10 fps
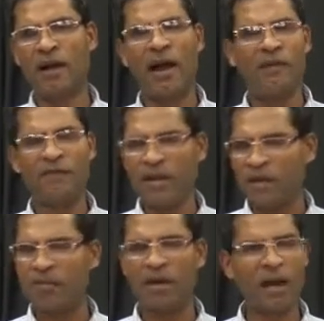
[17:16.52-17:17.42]

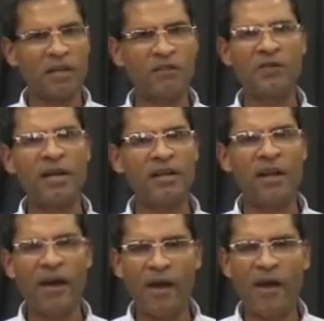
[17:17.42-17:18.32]
available
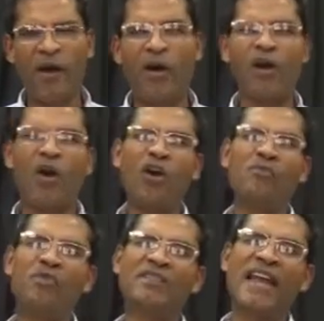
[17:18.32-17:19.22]
already on
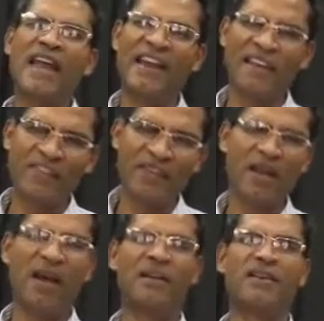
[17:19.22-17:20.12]
almost
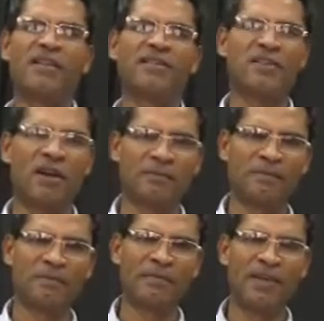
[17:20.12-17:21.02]
anything under the sun.
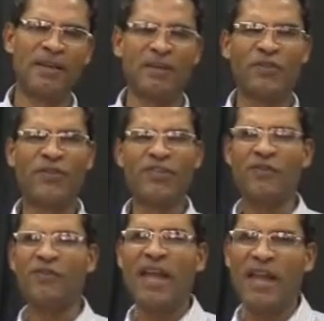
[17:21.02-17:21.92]
You think
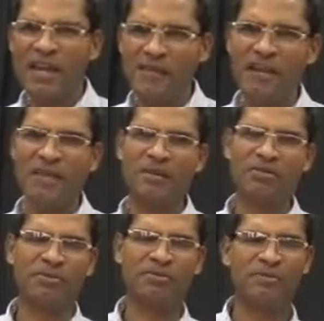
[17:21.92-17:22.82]
of any
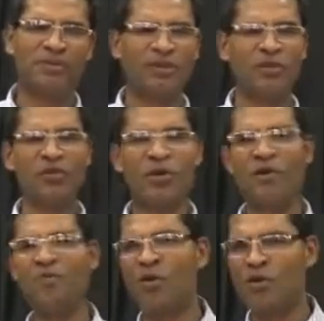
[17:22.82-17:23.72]
variable, you
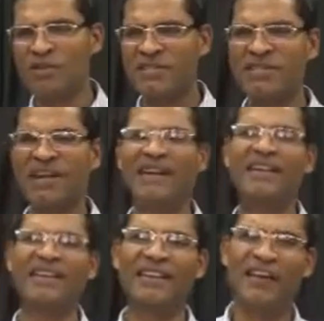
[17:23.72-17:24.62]
are most
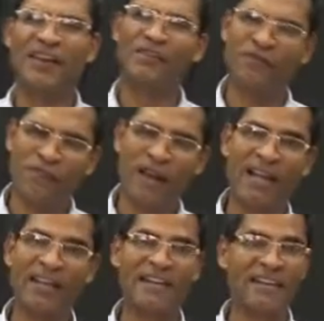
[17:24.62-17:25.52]
likely to
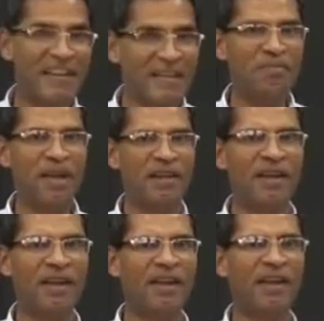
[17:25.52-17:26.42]
find a
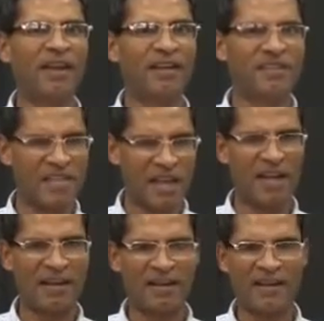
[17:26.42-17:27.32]
ready-made
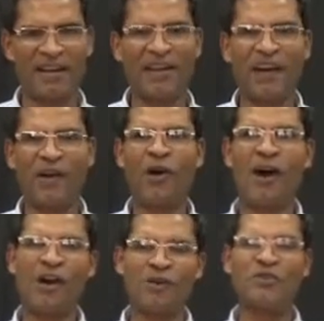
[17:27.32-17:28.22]
scale. Now,
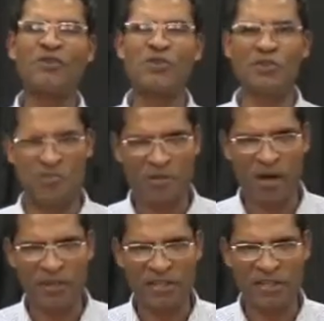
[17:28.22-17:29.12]
how to go
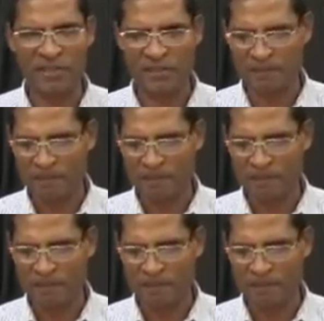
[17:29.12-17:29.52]
about this?